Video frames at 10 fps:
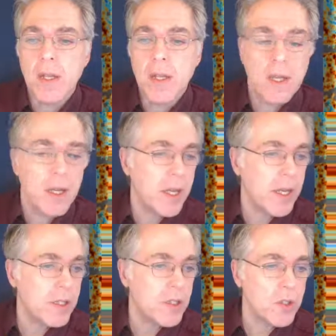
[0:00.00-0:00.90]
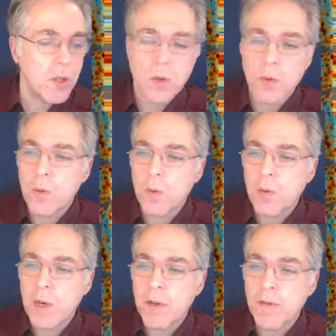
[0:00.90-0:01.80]
And so
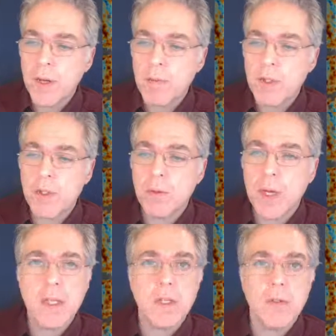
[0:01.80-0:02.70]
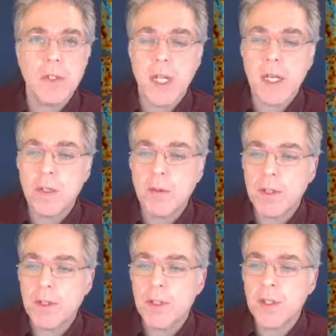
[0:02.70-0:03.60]
one of them is the well-known stellar
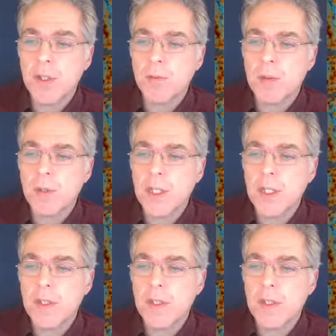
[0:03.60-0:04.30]
nucleosynthesis process.